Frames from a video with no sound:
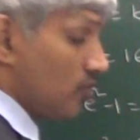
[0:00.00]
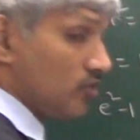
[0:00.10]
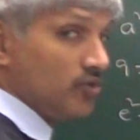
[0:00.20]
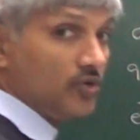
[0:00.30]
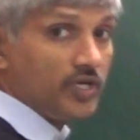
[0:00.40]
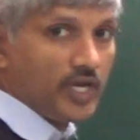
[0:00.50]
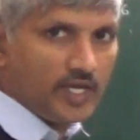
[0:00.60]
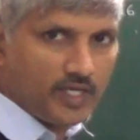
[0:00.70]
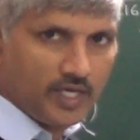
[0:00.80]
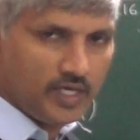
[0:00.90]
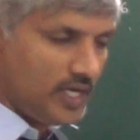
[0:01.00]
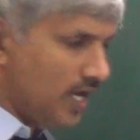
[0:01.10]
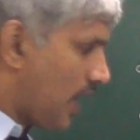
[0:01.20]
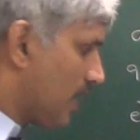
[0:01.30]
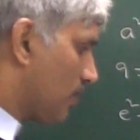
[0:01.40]
2AE.
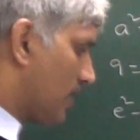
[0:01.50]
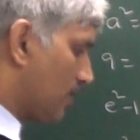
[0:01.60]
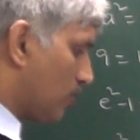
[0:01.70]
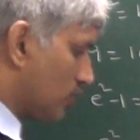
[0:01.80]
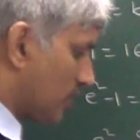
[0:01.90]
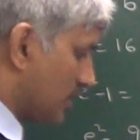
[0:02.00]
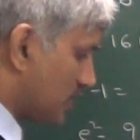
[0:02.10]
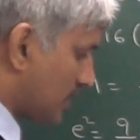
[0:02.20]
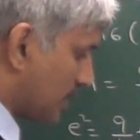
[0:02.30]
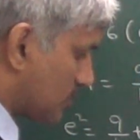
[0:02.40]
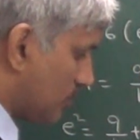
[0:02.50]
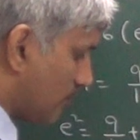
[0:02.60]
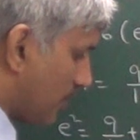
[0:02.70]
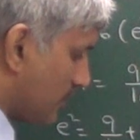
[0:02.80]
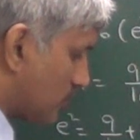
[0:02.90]
And what about the distance
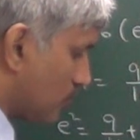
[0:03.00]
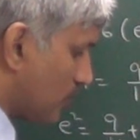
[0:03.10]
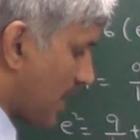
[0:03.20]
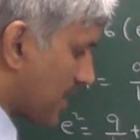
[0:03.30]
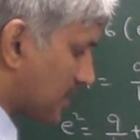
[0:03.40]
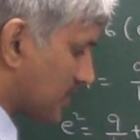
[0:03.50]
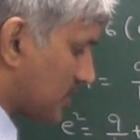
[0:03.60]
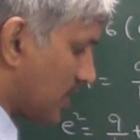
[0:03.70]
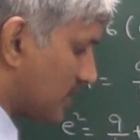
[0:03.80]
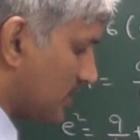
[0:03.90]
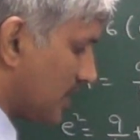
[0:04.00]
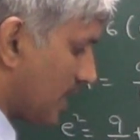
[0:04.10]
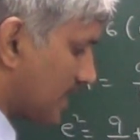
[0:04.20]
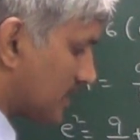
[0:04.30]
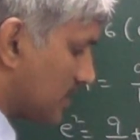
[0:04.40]
between two directresses?
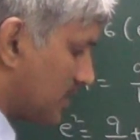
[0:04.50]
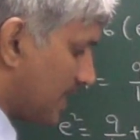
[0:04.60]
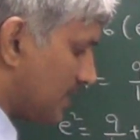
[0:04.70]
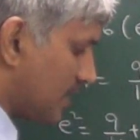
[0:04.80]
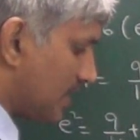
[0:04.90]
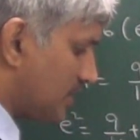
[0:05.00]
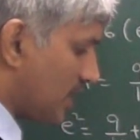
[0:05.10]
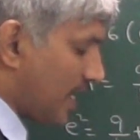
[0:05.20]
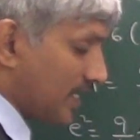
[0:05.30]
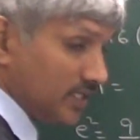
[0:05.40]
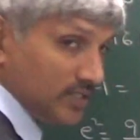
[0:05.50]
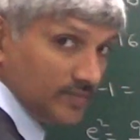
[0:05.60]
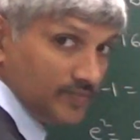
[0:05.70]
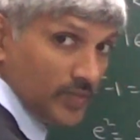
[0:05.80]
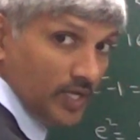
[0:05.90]
Yes, Z.
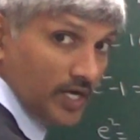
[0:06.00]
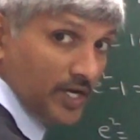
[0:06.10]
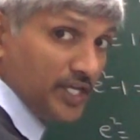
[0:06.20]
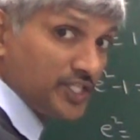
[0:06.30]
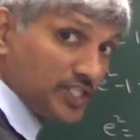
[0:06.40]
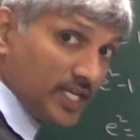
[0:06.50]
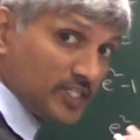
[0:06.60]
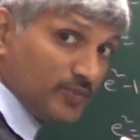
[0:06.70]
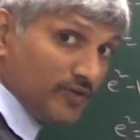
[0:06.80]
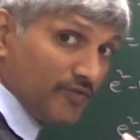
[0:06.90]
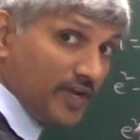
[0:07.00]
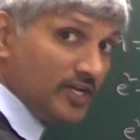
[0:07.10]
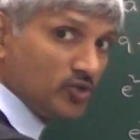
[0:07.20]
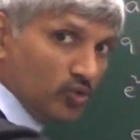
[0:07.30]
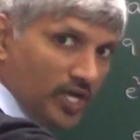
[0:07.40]
Distance between two